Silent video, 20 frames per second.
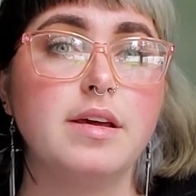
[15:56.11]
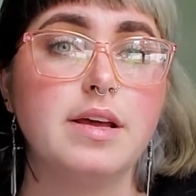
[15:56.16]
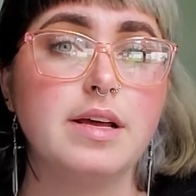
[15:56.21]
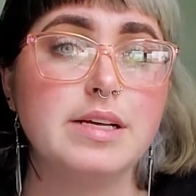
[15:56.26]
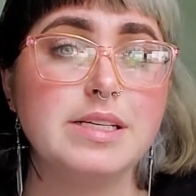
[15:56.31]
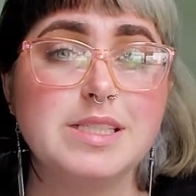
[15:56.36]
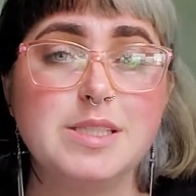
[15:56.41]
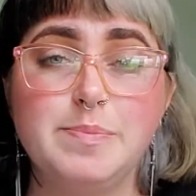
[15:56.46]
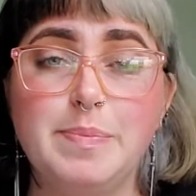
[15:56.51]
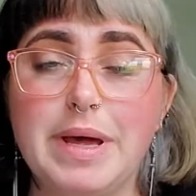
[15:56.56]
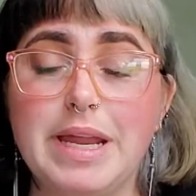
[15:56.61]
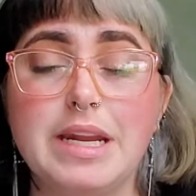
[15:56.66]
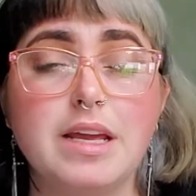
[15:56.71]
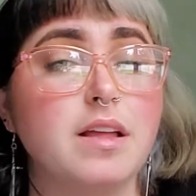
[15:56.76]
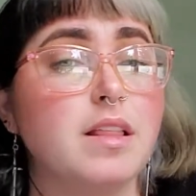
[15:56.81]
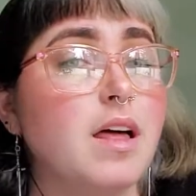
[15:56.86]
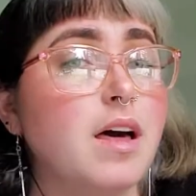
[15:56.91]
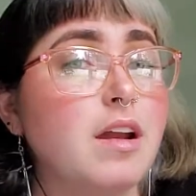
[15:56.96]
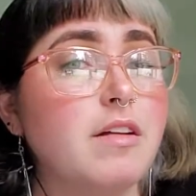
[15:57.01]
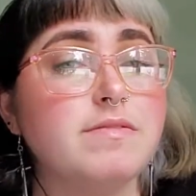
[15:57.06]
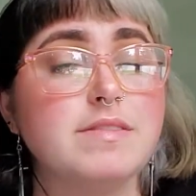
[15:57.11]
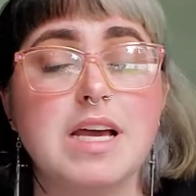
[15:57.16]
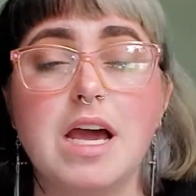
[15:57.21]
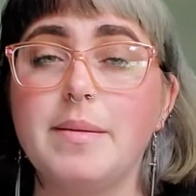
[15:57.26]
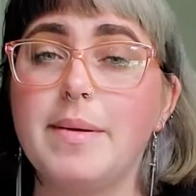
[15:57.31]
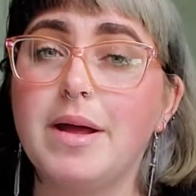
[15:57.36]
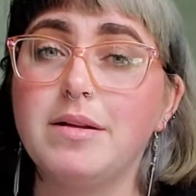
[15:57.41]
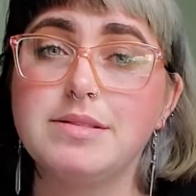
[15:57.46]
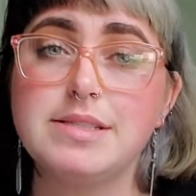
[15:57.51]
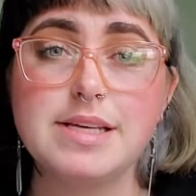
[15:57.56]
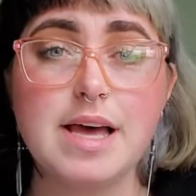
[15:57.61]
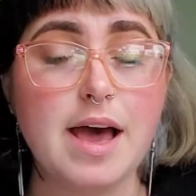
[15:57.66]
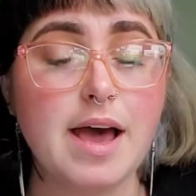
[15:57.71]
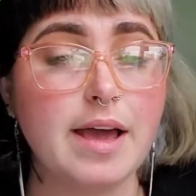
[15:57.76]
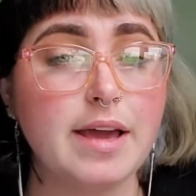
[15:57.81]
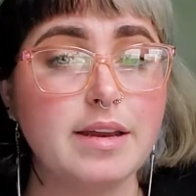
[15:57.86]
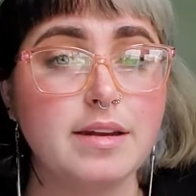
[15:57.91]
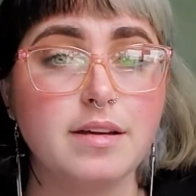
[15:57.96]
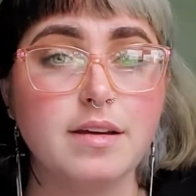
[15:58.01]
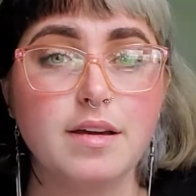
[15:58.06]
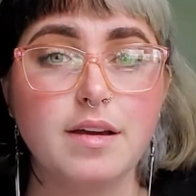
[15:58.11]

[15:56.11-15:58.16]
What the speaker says: spending a lot of time outside.